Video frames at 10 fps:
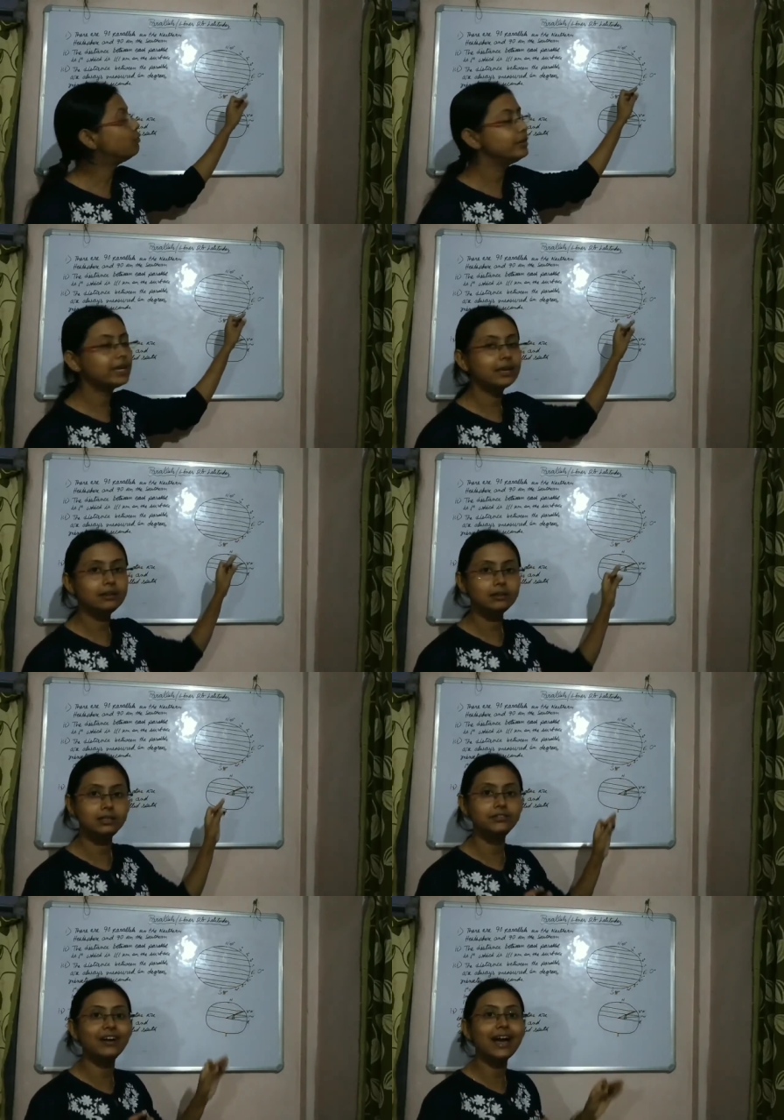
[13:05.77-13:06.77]
we can
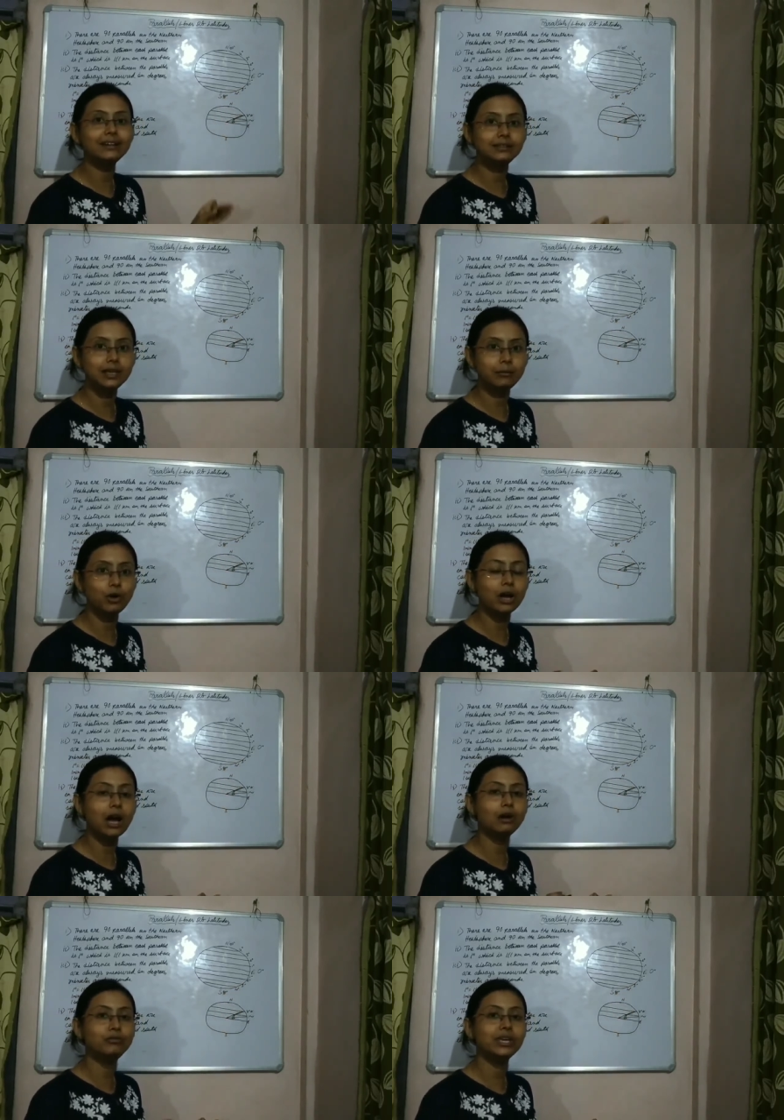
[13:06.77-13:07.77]
divide them, or
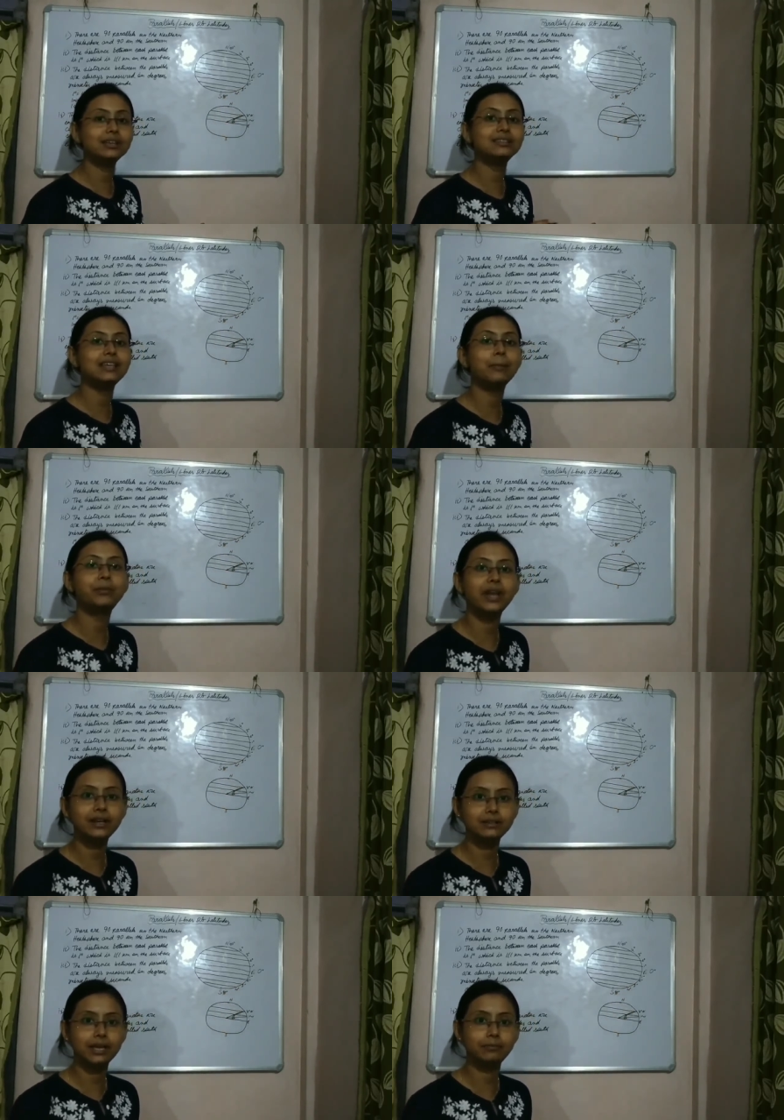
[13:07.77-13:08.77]
how we can
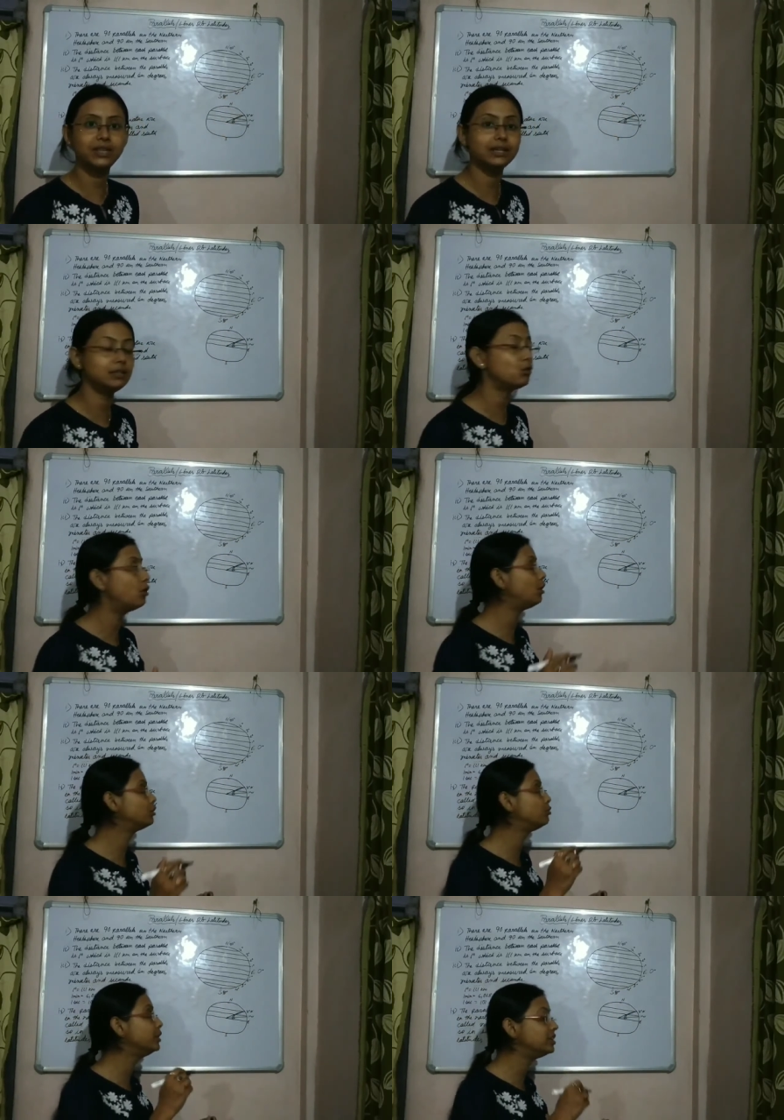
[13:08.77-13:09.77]
separate them, that
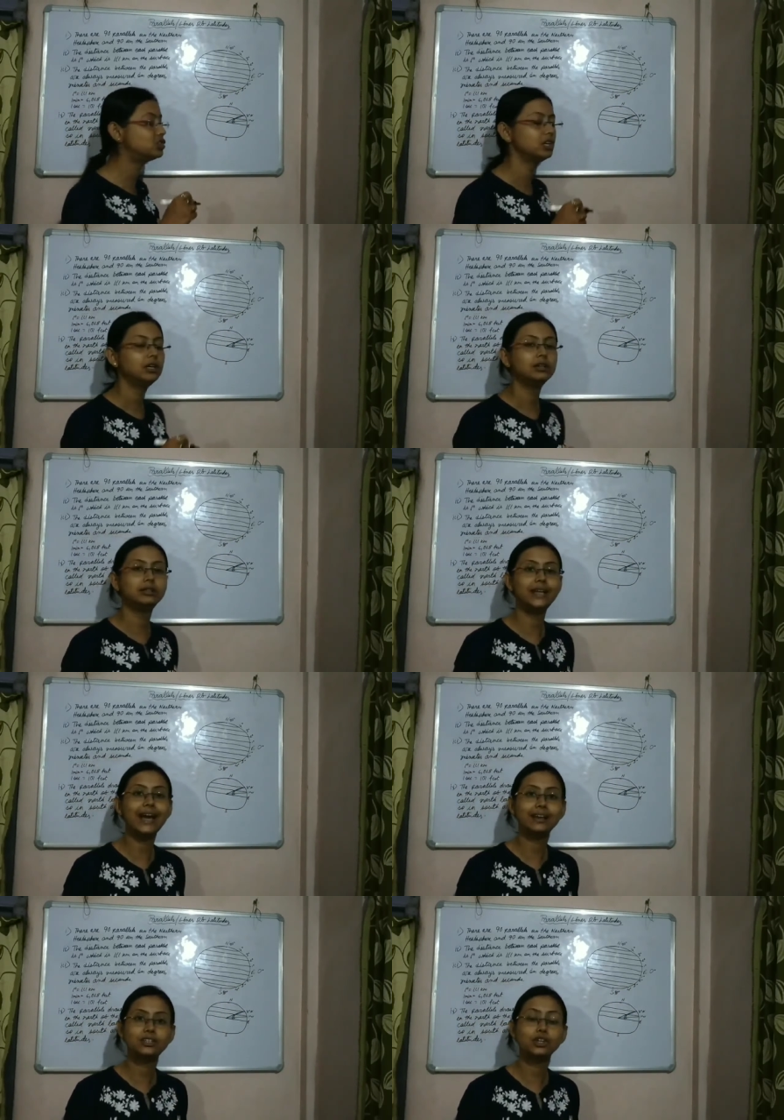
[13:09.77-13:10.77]
on which
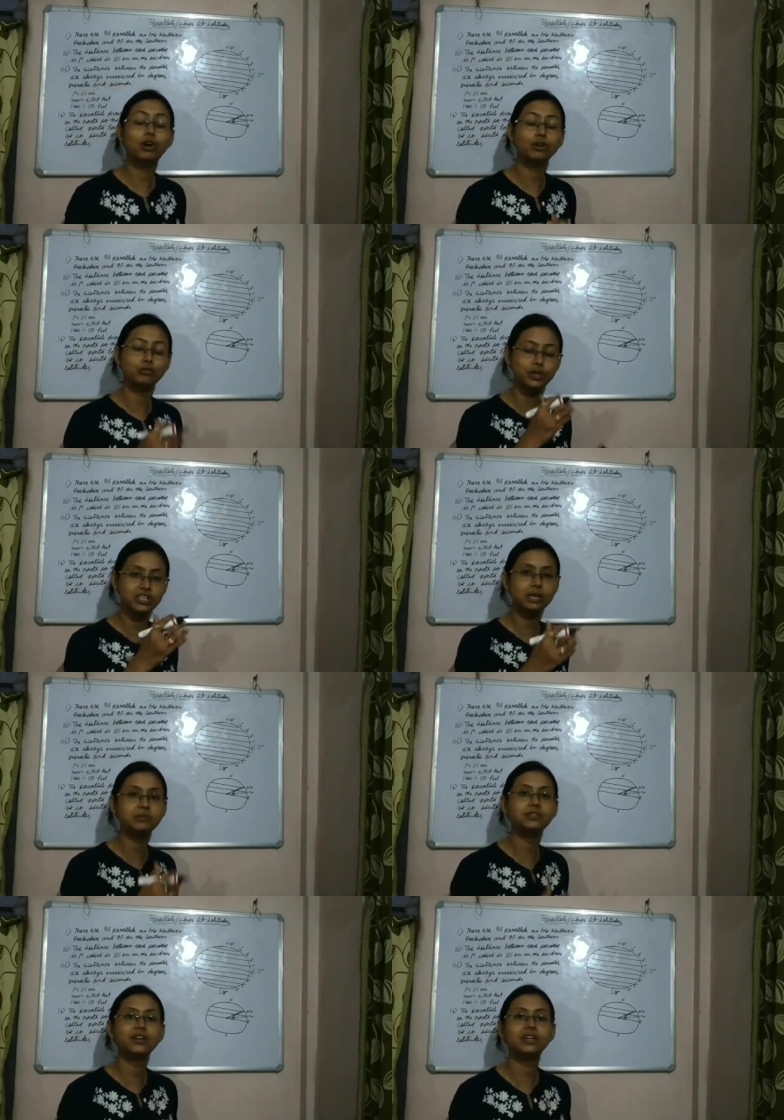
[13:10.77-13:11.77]
direction, on which
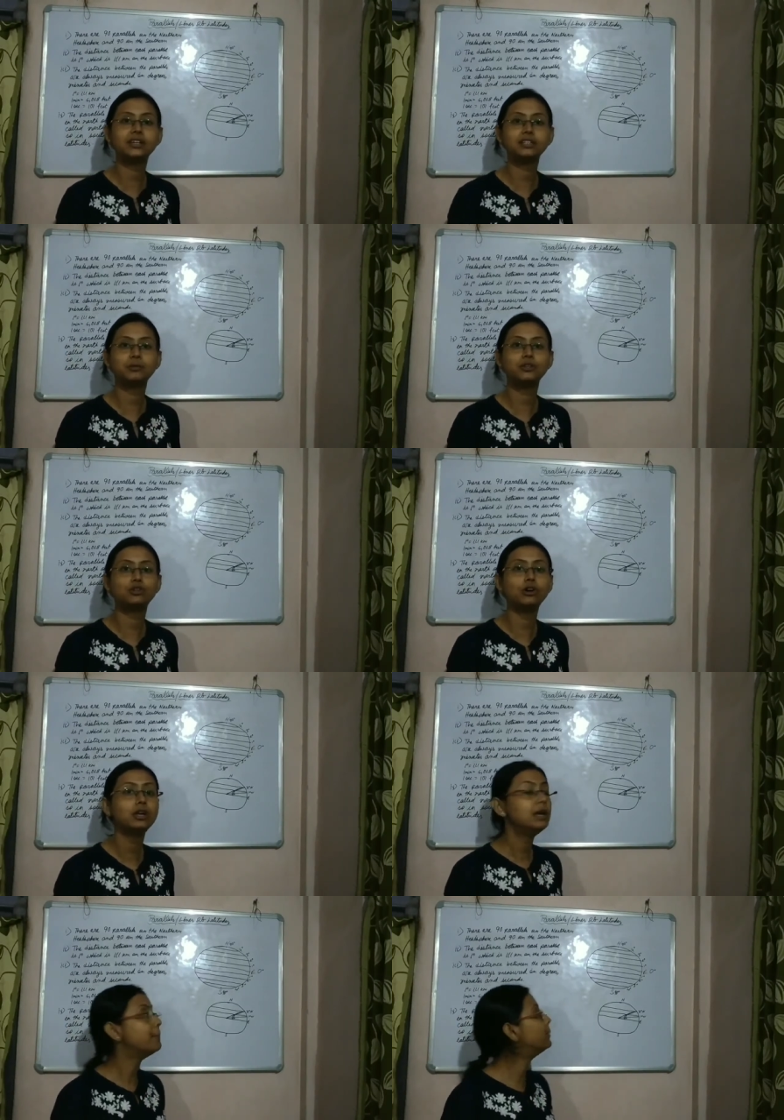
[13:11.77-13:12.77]
hemisphere it has been drawn,
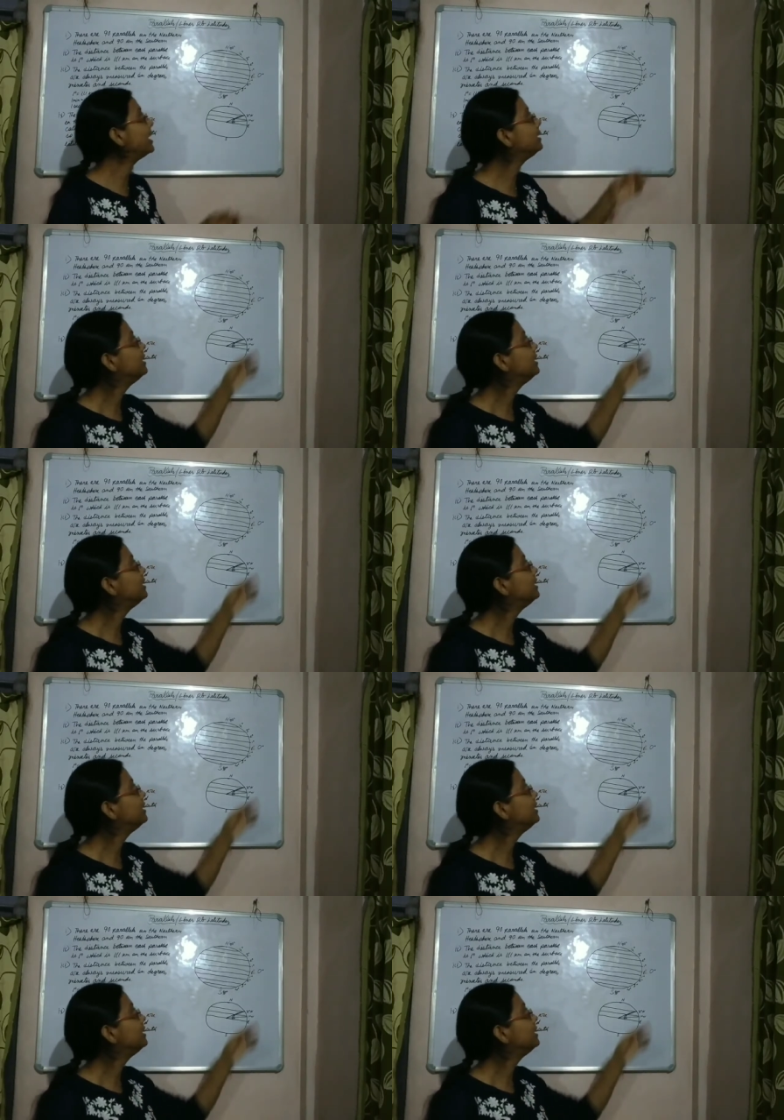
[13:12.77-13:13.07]
by